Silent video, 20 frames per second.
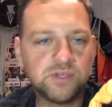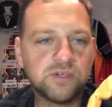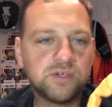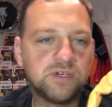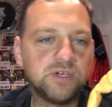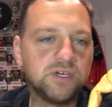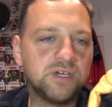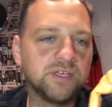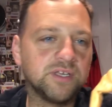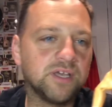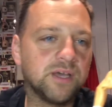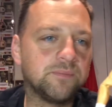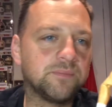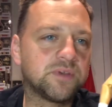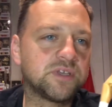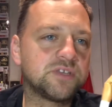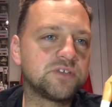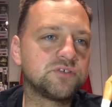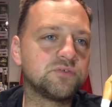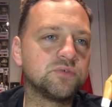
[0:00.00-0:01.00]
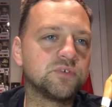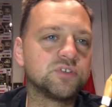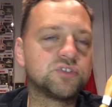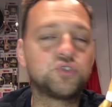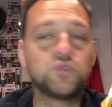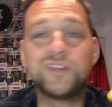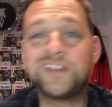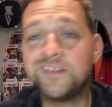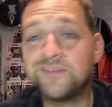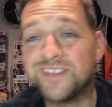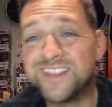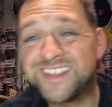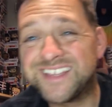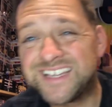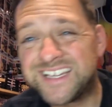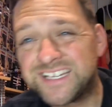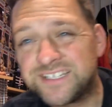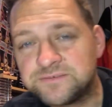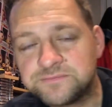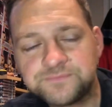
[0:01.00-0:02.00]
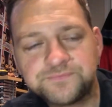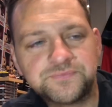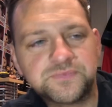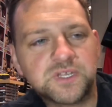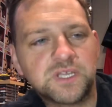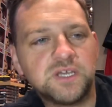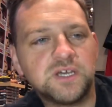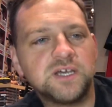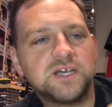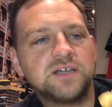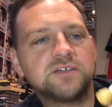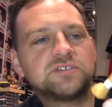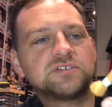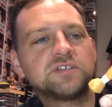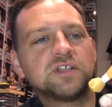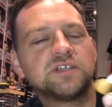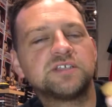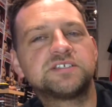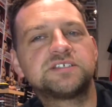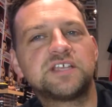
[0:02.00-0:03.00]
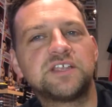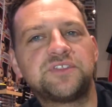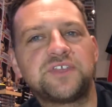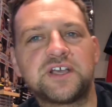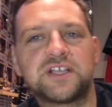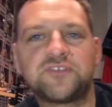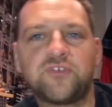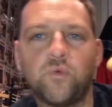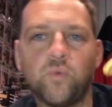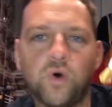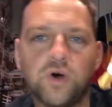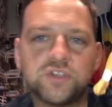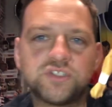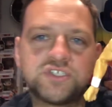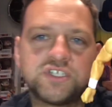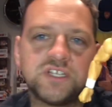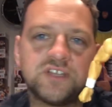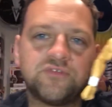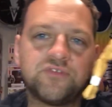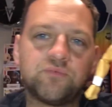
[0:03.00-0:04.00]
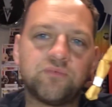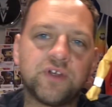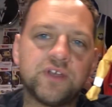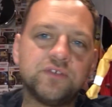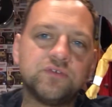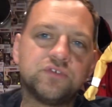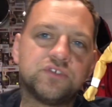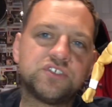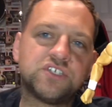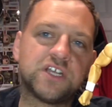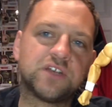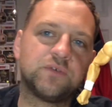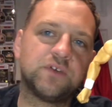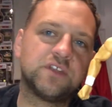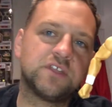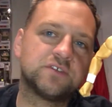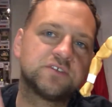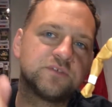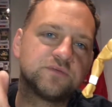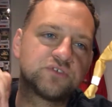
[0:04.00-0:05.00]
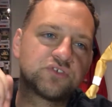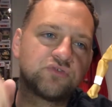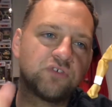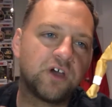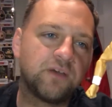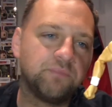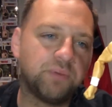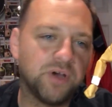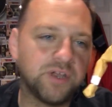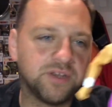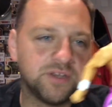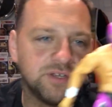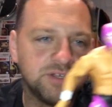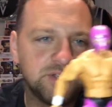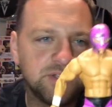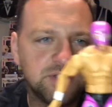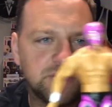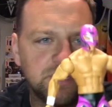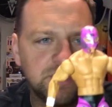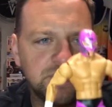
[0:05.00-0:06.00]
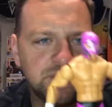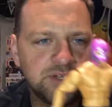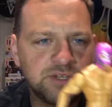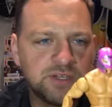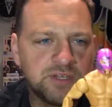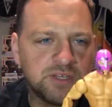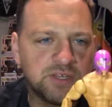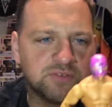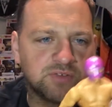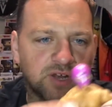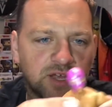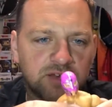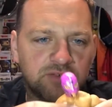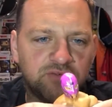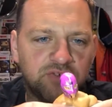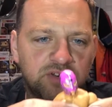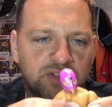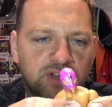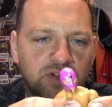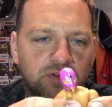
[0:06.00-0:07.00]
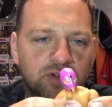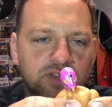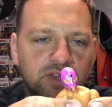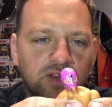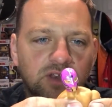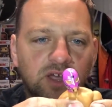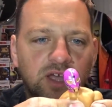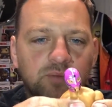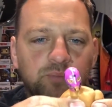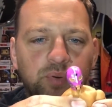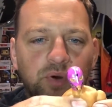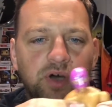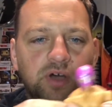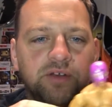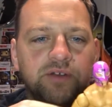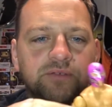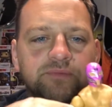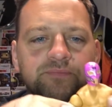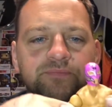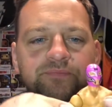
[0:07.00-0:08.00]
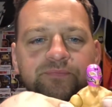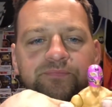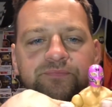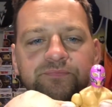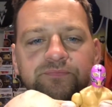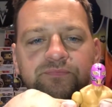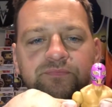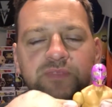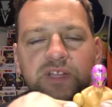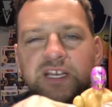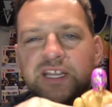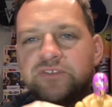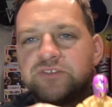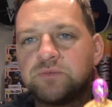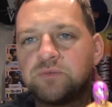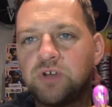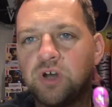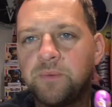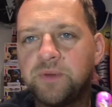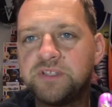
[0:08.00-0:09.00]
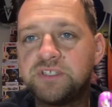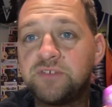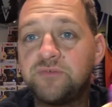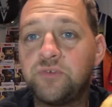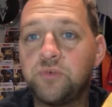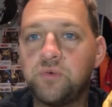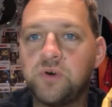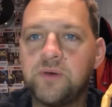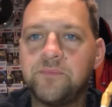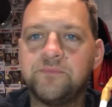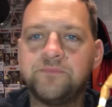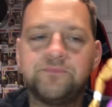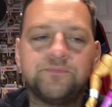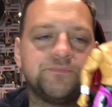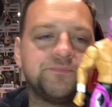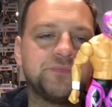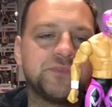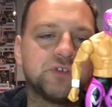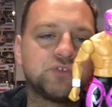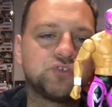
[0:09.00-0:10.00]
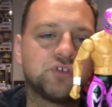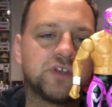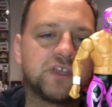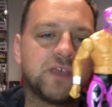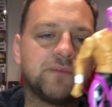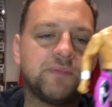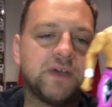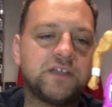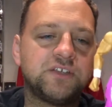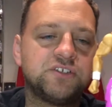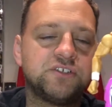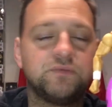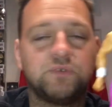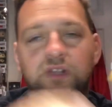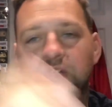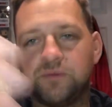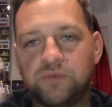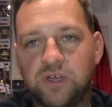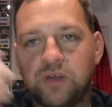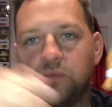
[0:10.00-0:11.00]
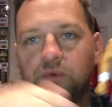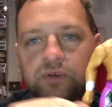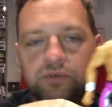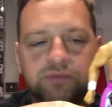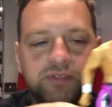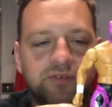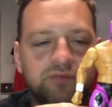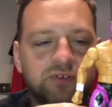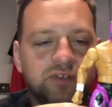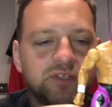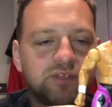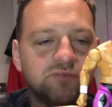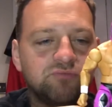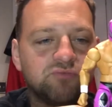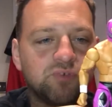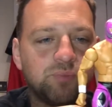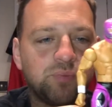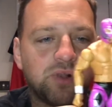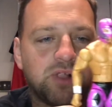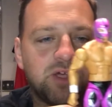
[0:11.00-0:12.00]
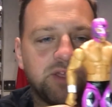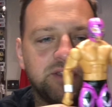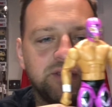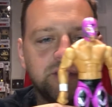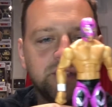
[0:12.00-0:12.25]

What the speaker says: I'm going to leave it there. I'd just like to say thanks for watching. If you're brand new to the channel, hit that subscribe button. If you like the video, hit the like button. Leave some comments if you want. I'll try and get back to you. Well, I will definitely reply.